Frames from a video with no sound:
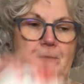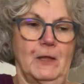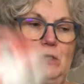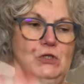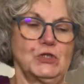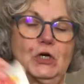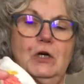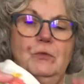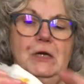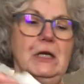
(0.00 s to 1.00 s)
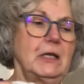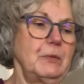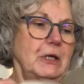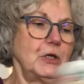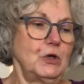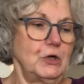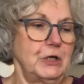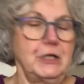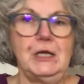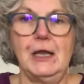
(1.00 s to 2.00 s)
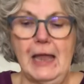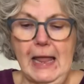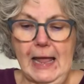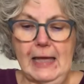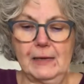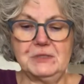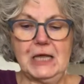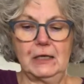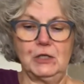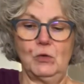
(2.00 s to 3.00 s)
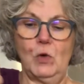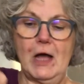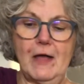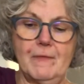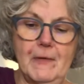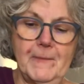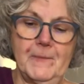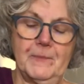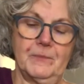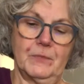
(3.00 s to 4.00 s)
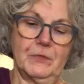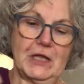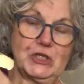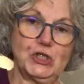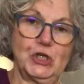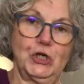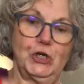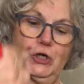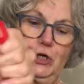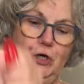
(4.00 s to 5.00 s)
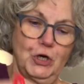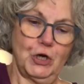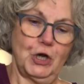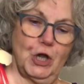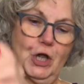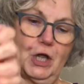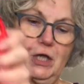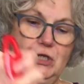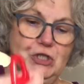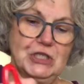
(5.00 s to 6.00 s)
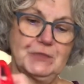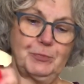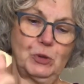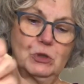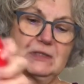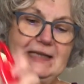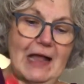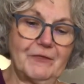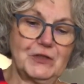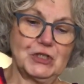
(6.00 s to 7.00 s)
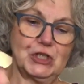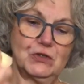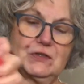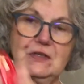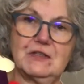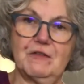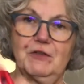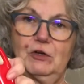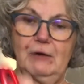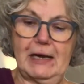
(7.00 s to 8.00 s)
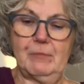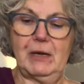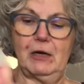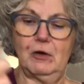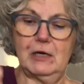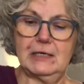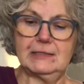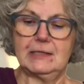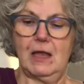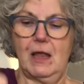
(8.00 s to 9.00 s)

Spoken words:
You stir it really, really good. And I'm telling you what, that sugar just pulls out the juices of the cranberries.